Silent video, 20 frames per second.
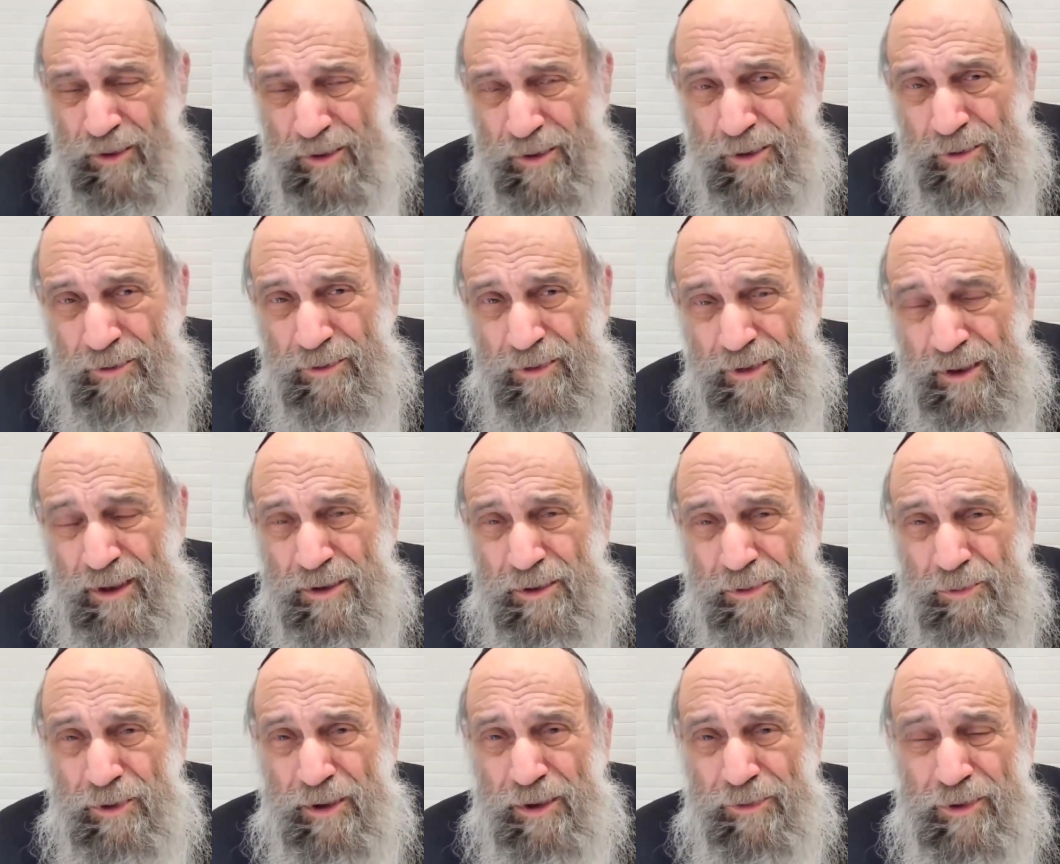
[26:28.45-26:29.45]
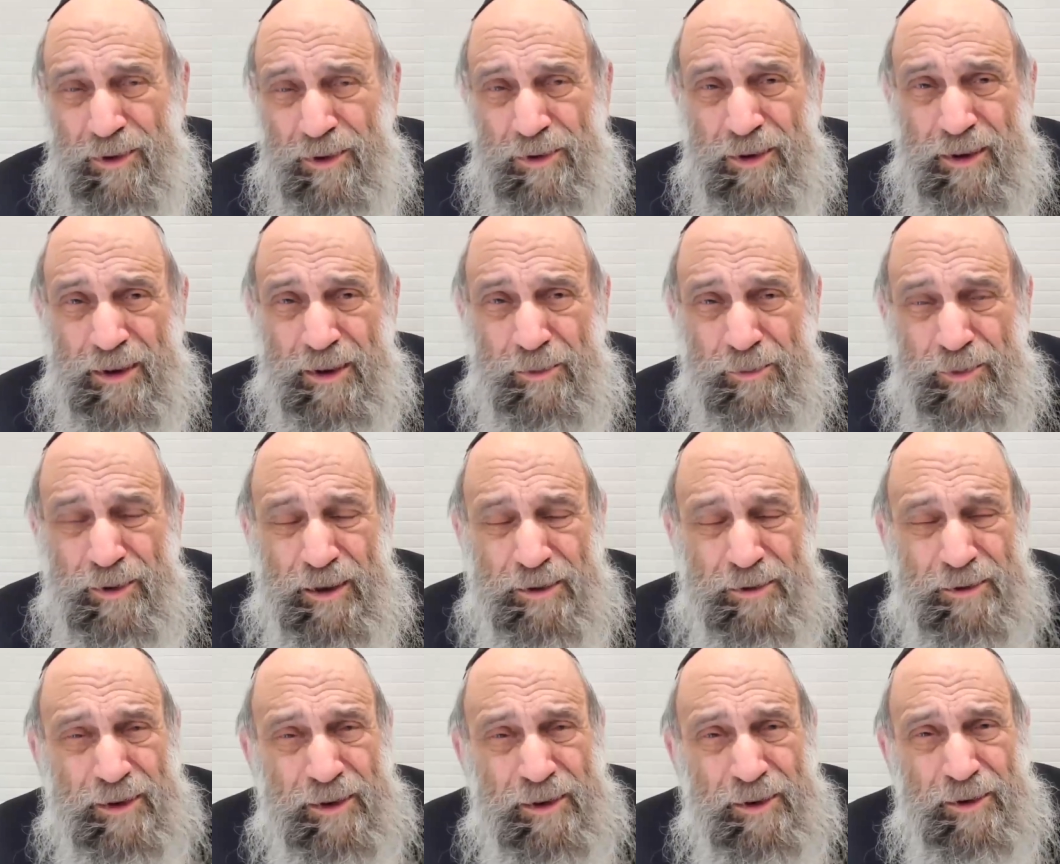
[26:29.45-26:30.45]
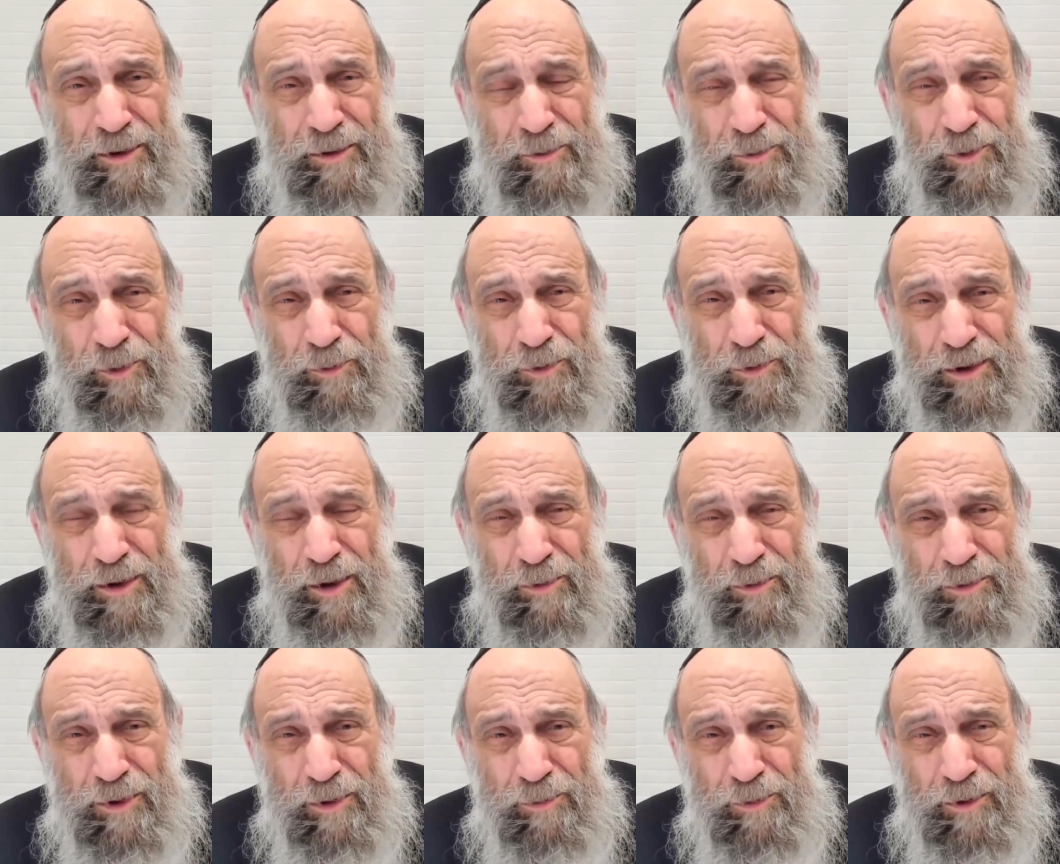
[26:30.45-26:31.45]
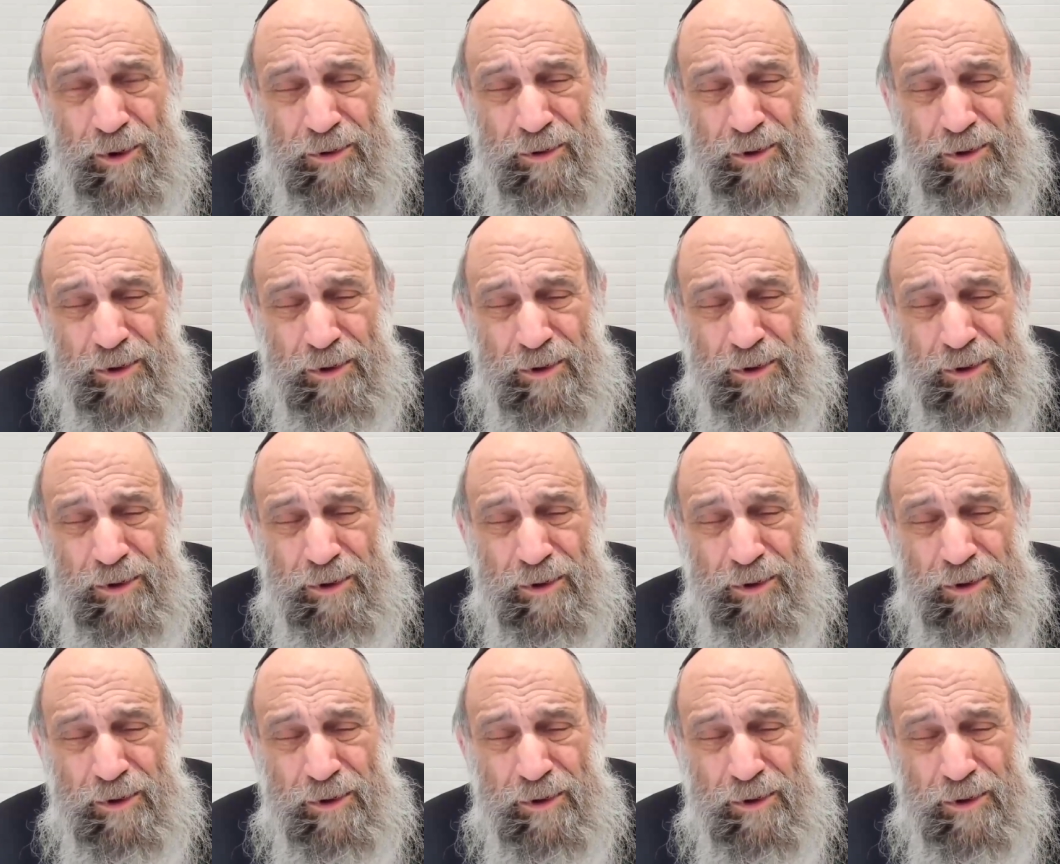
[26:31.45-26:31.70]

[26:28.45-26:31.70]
So that's what we have to think about when we come to